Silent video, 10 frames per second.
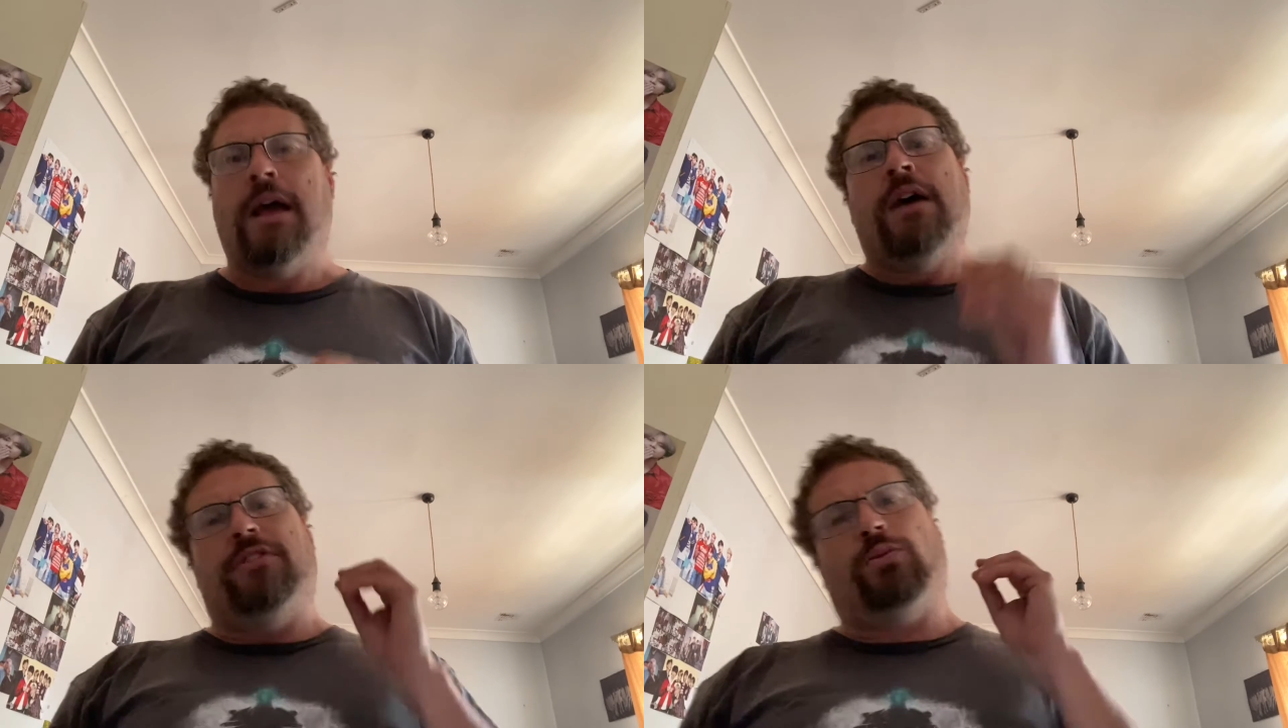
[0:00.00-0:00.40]

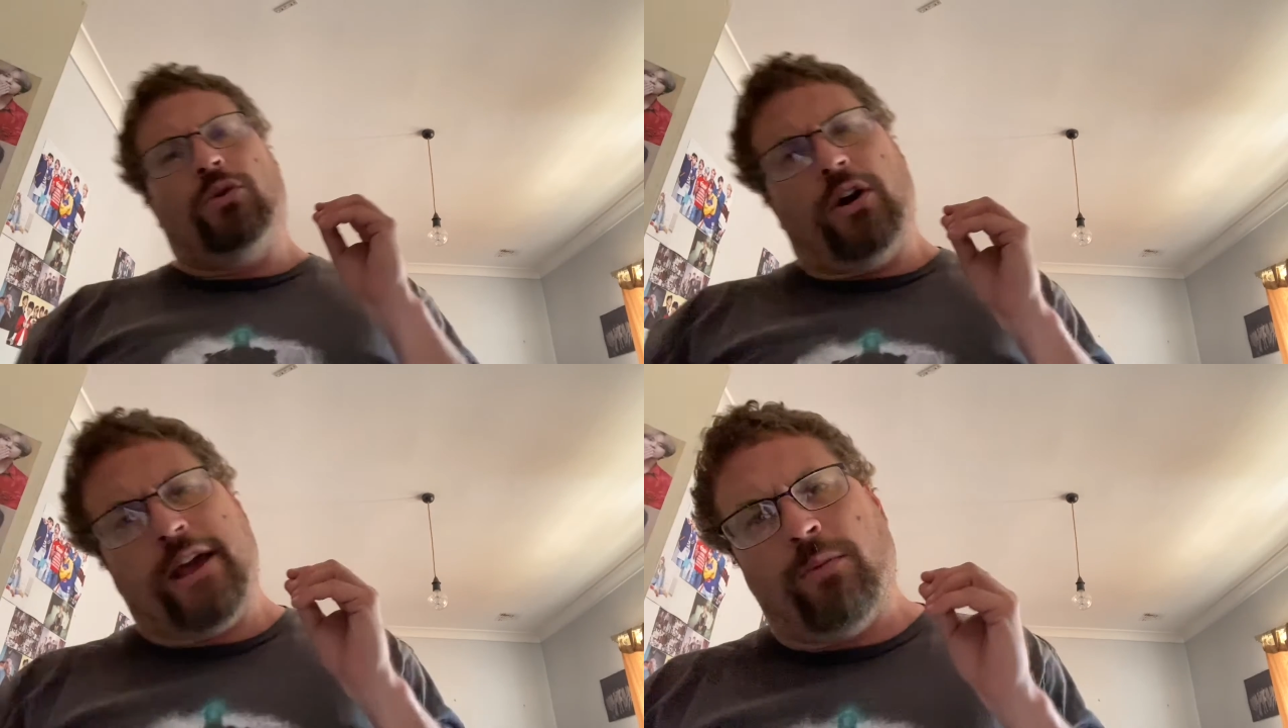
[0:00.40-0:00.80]
This will
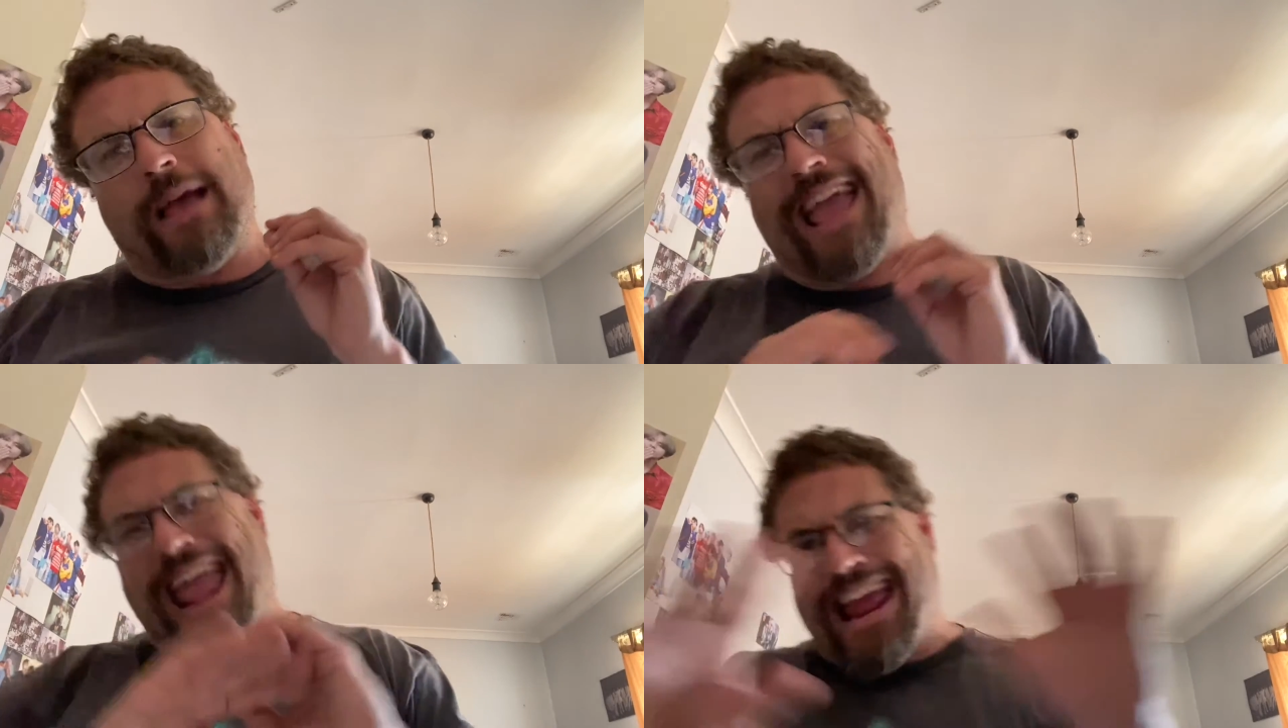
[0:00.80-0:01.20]
not help
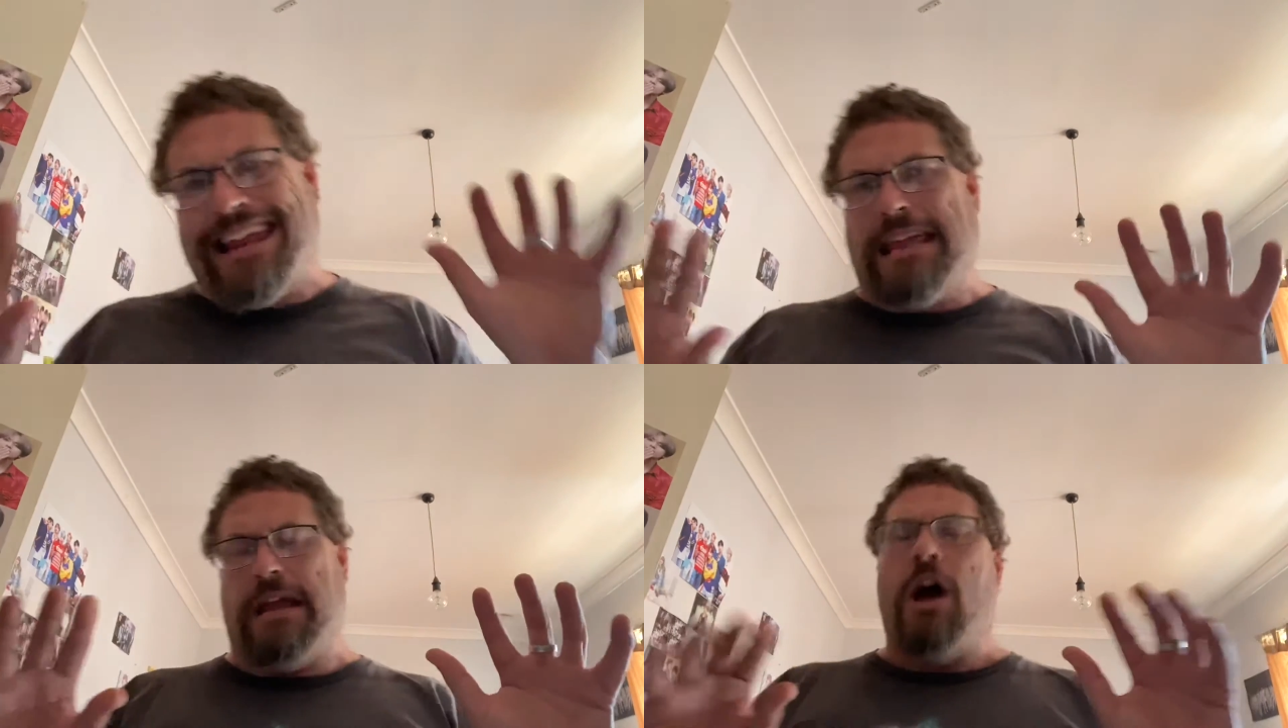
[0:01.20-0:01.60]

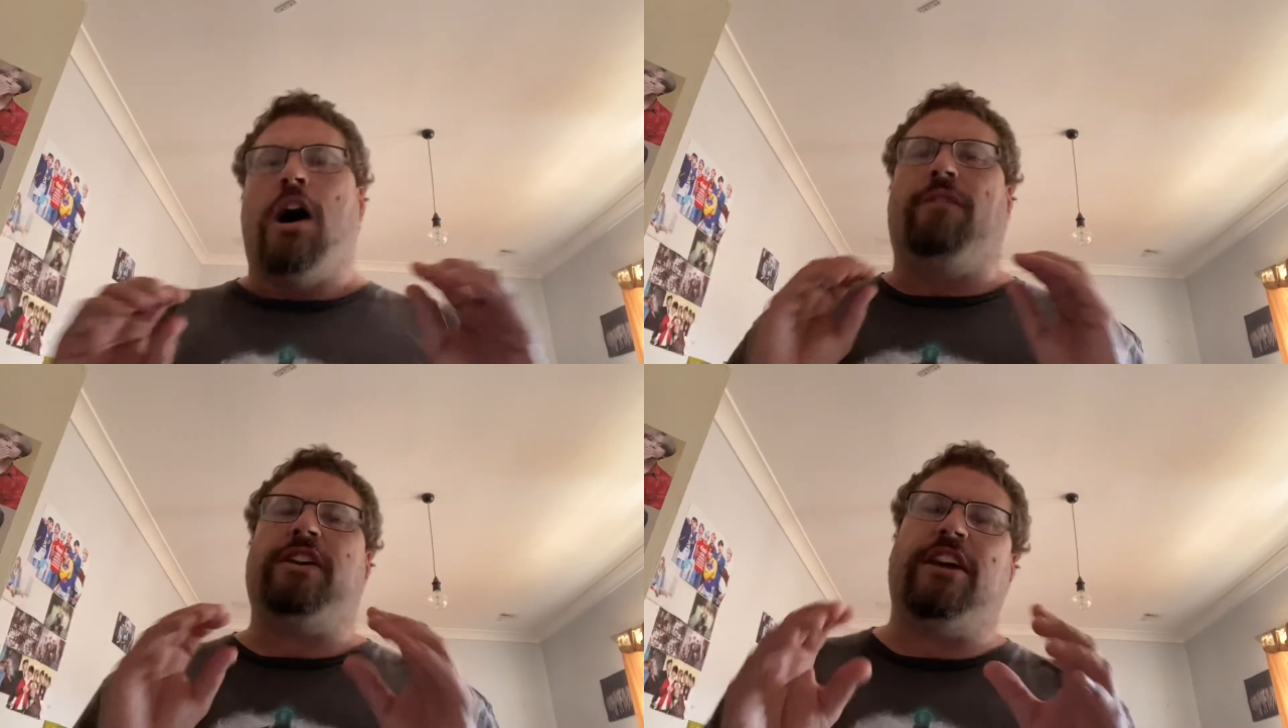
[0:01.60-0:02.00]
any
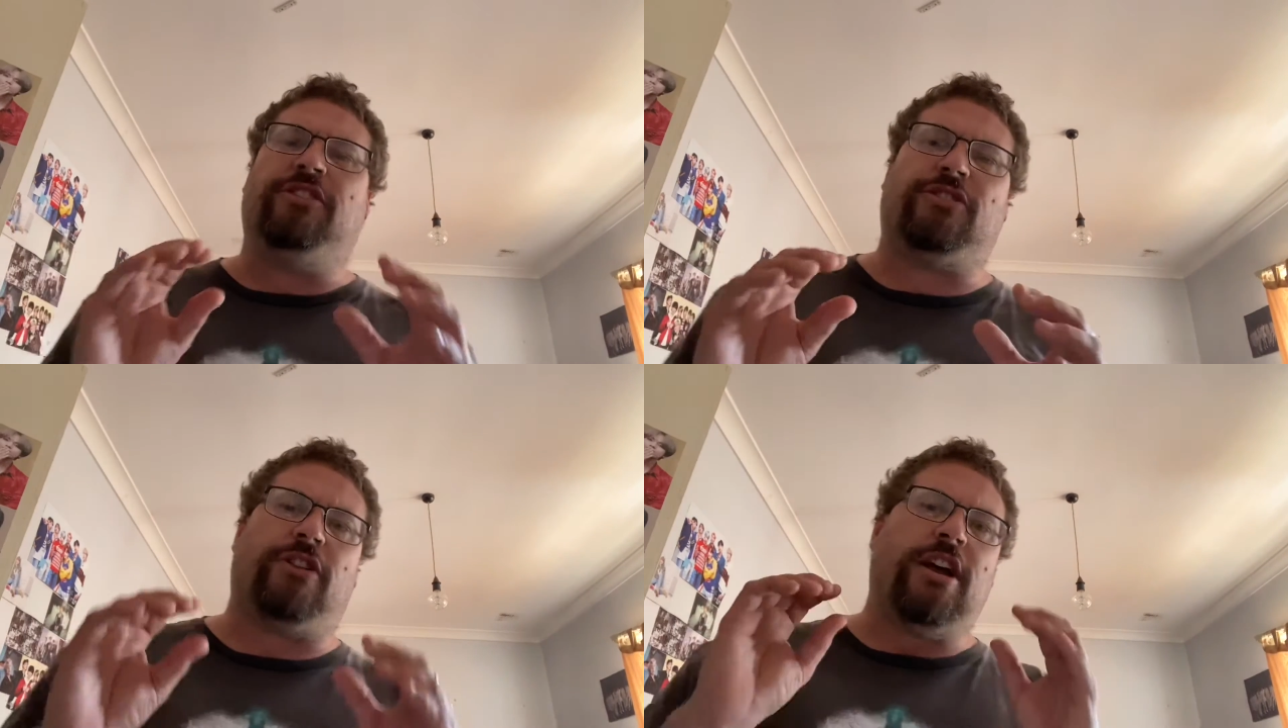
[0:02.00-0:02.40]
of the
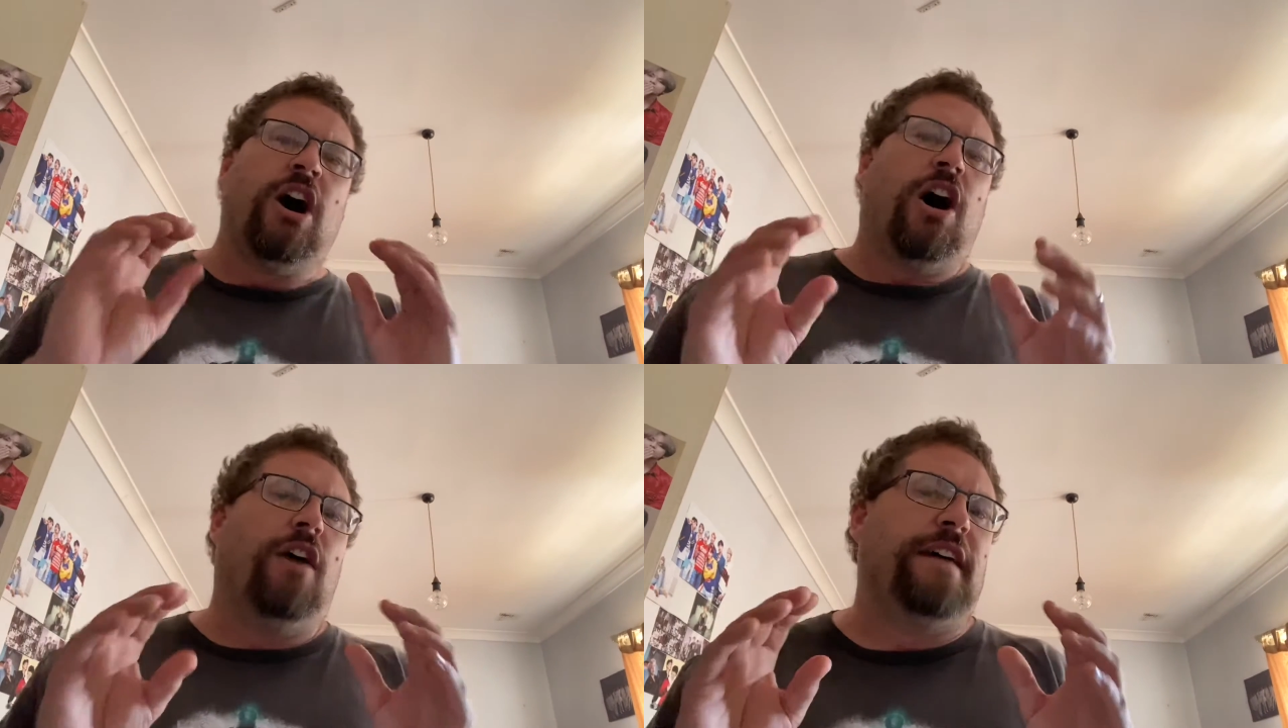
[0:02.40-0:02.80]
history
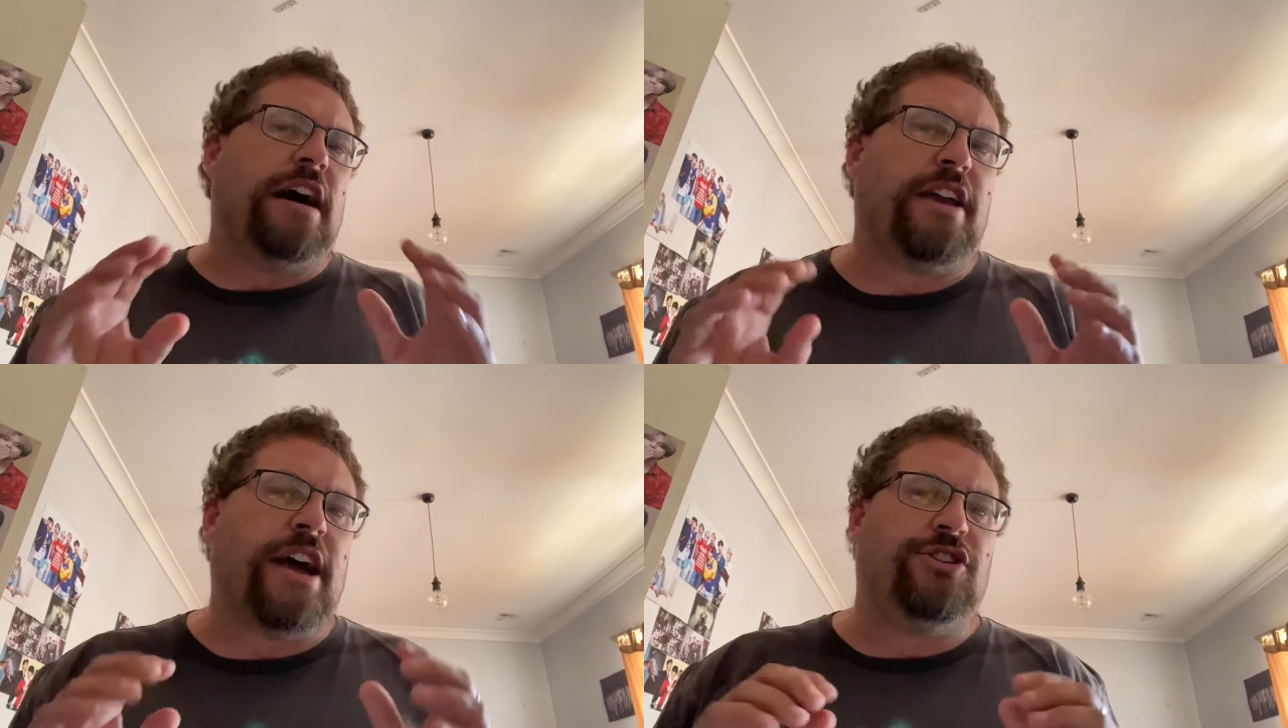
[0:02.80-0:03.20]
of our
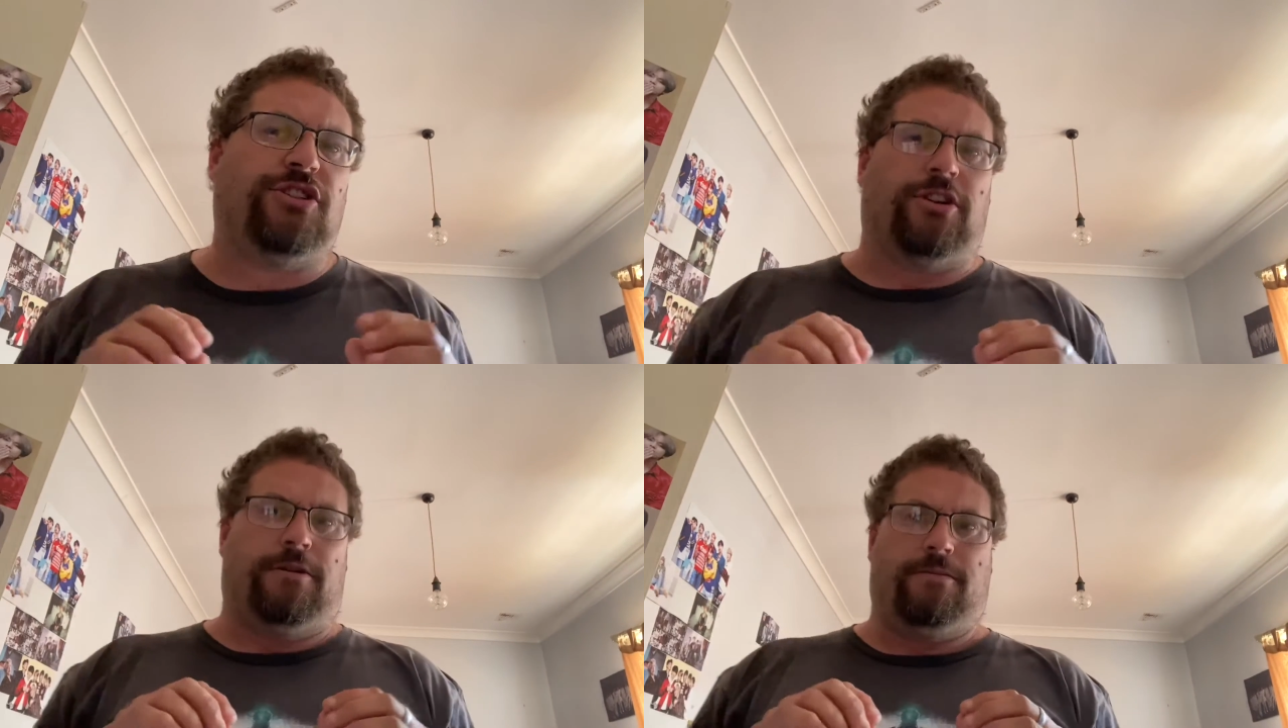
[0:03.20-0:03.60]

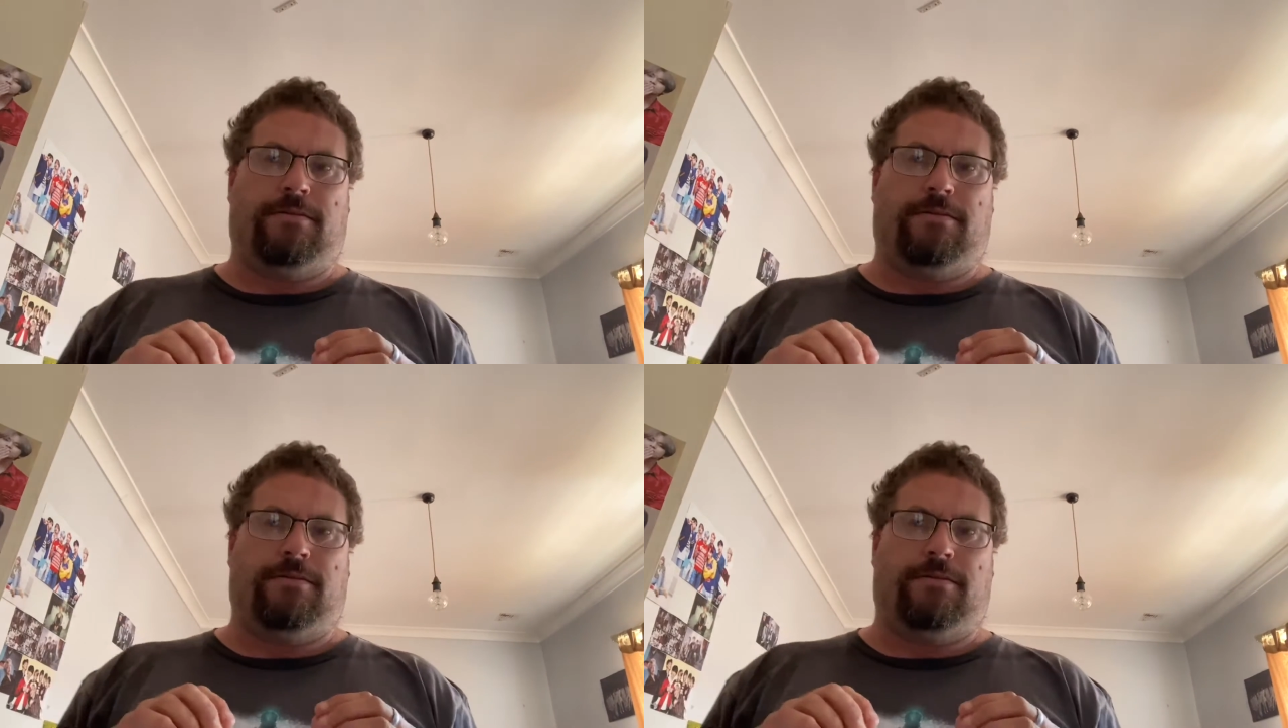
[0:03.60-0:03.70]
nation.